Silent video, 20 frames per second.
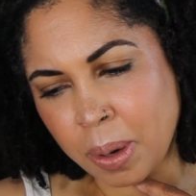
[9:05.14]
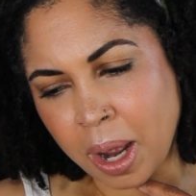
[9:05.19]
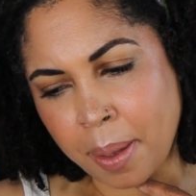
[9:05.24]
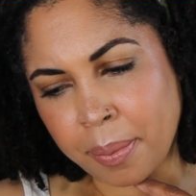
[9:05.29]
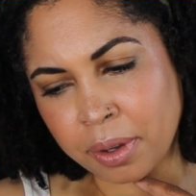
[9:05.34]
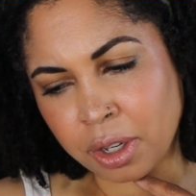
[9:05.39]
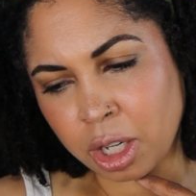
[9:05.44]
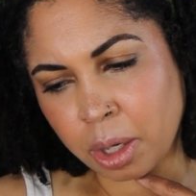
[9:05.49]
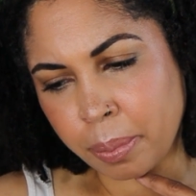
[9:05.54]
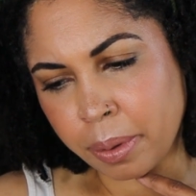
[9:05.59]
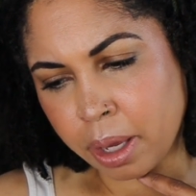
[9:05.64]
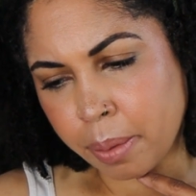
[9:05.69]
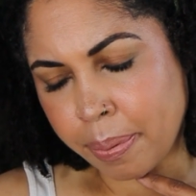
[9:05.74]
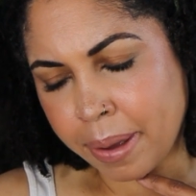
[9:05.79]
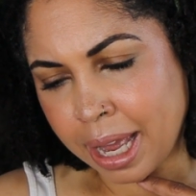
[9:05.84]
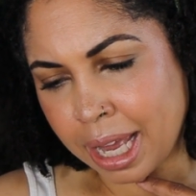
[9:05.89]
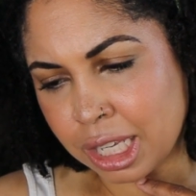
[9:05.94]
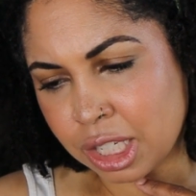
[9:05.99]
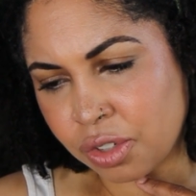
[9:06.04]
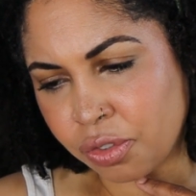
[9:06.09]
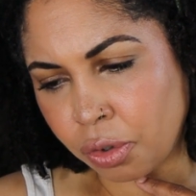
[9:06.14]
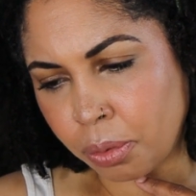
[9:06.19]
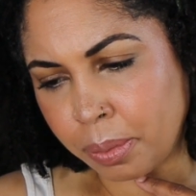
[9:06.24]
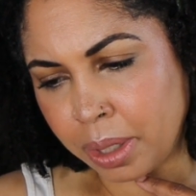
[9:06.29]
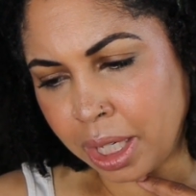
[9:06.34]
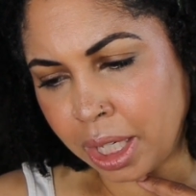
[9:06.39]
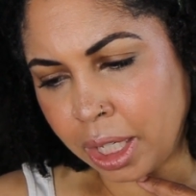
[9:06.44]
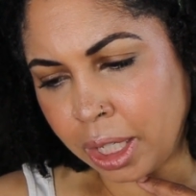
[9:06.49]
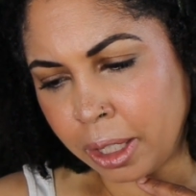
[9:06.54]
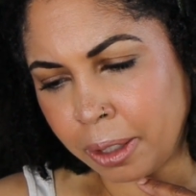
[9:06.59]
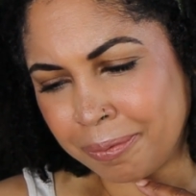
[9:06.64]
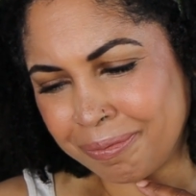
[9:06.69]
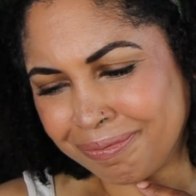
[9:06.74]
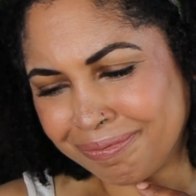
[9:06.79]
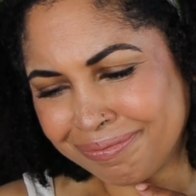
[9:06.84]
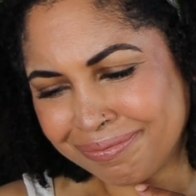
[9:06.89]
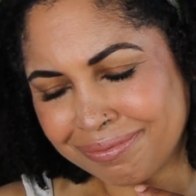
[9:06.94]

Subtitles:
probably gonna be a pass for me.